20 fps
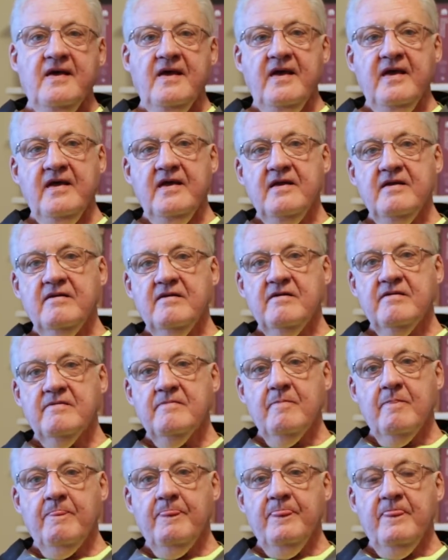and
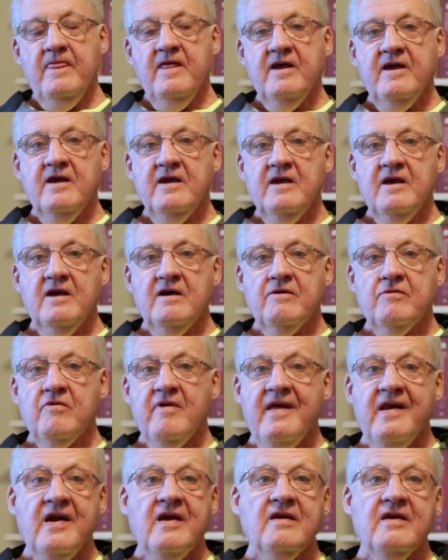they
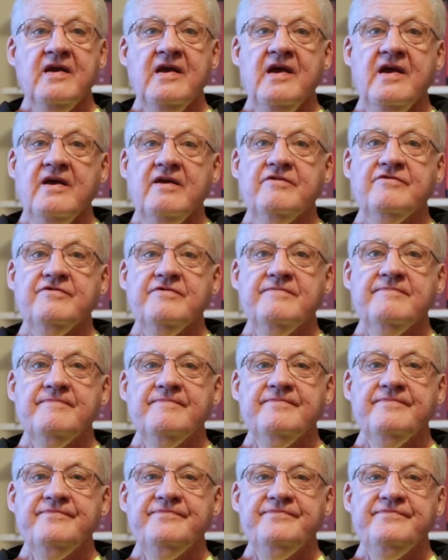ran out of gas.
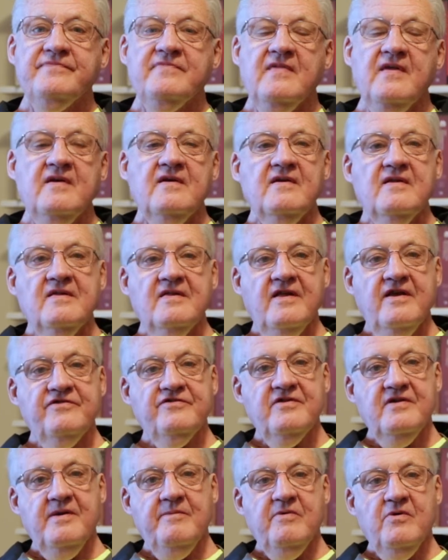
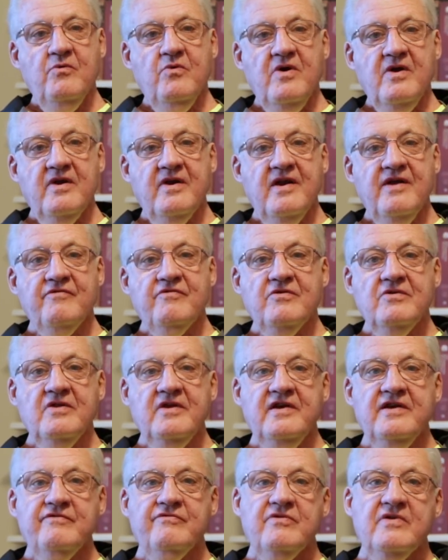Lesson number 1, never
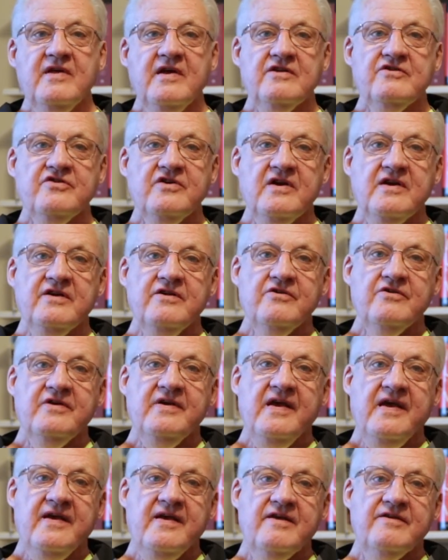leave without checking your
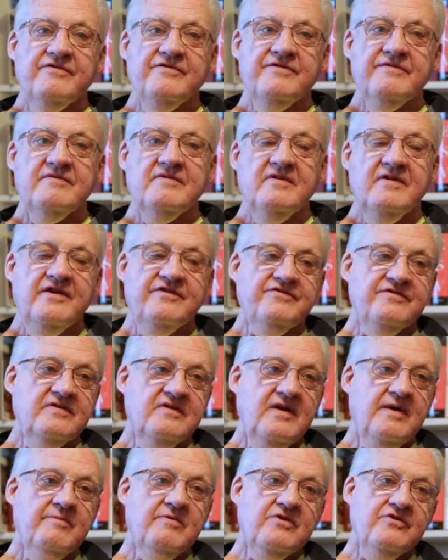gas.
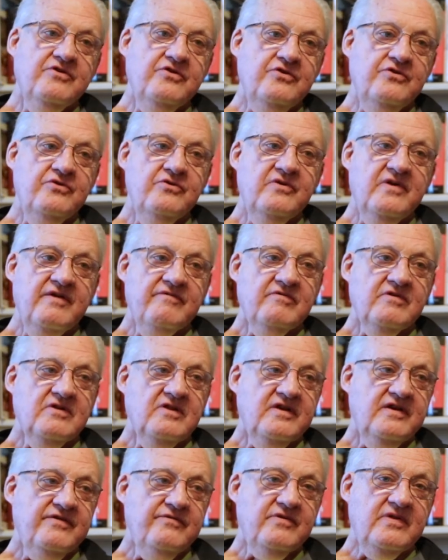Lesson number 2, never
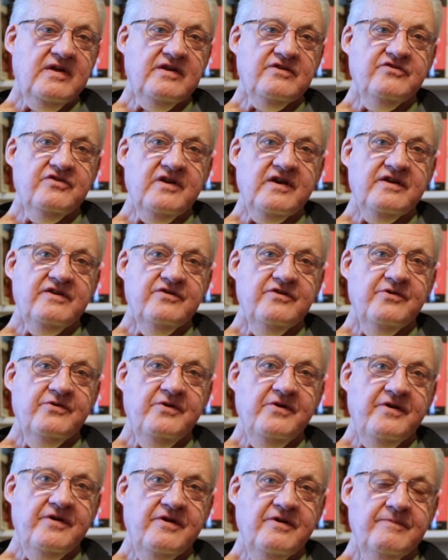leave without checking your
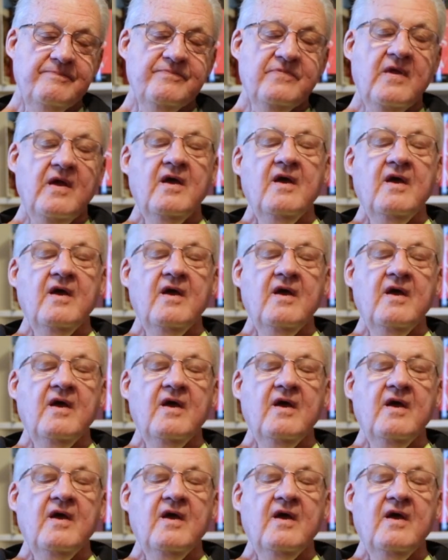oil.